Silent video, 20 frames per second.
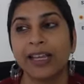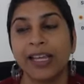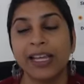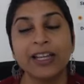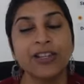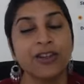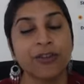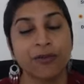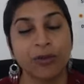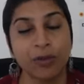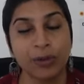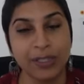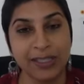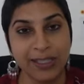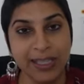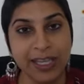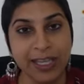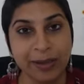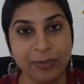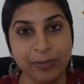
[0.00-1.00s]
each of those
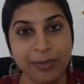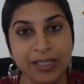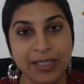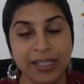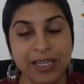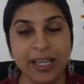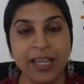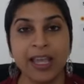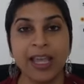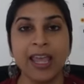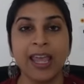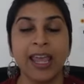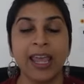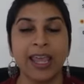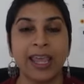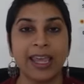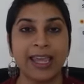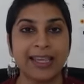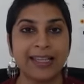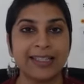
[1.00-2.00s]
themes
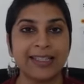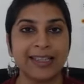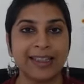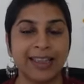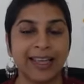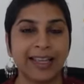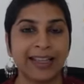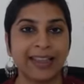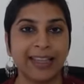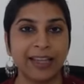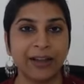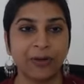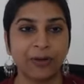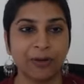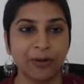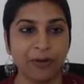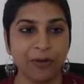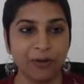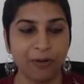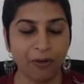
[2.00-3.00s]
is that they
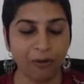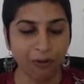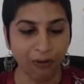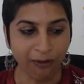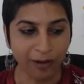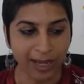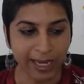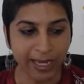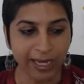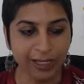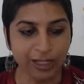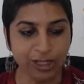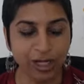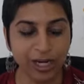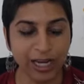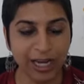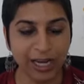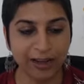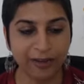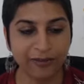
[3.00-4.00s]
each
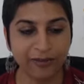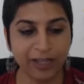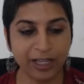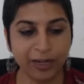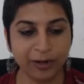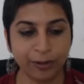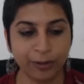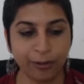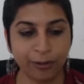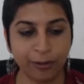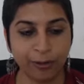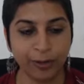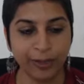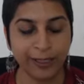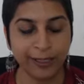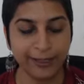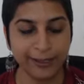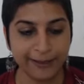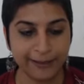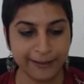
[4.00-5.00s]
have their
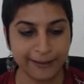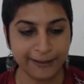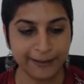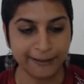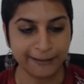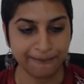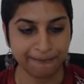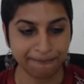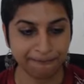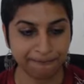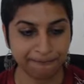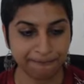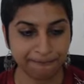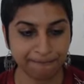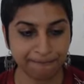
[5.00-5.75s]
own